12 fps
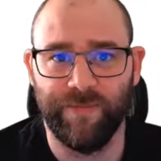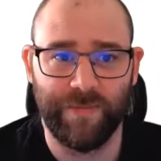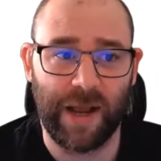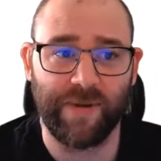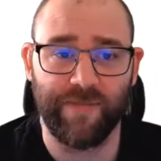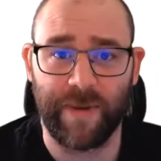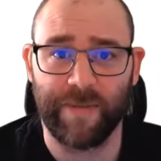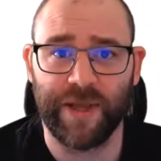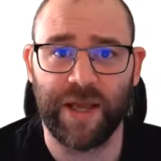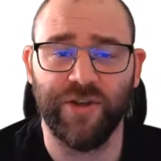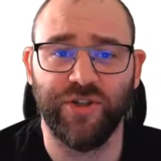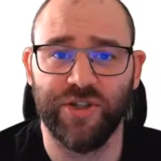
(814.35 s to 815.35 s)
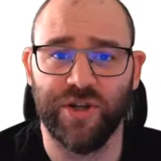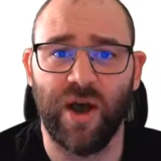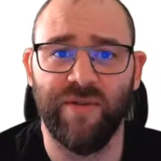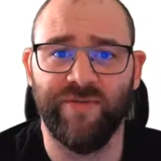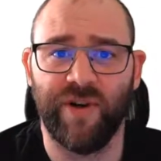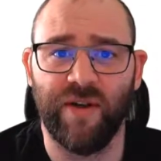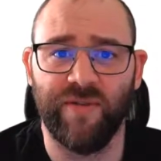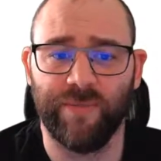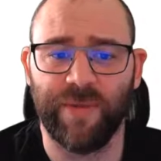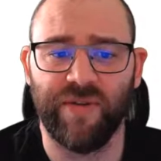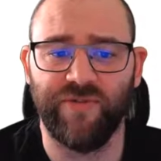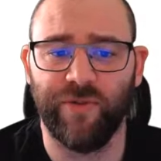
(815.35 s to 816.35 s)
Backup and Replication 9.5
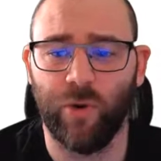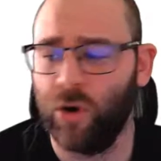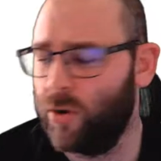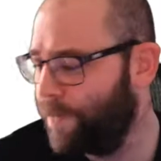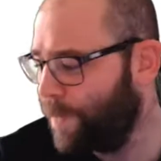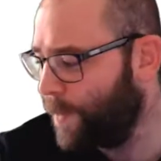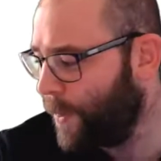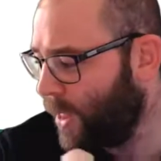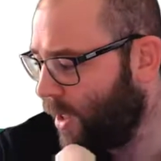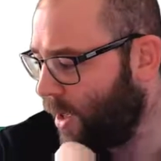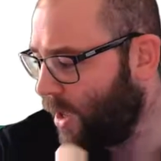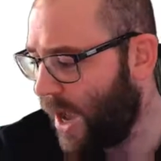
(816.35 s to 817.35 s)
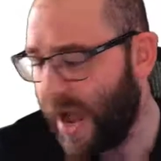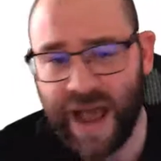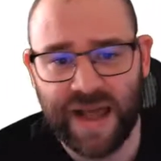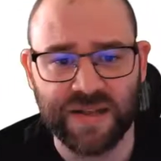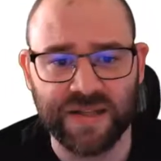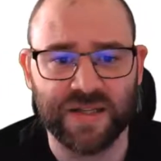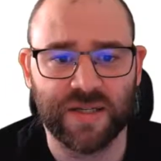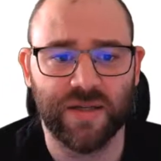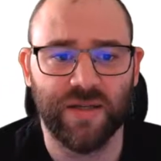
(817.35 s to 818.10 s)
Update 4, and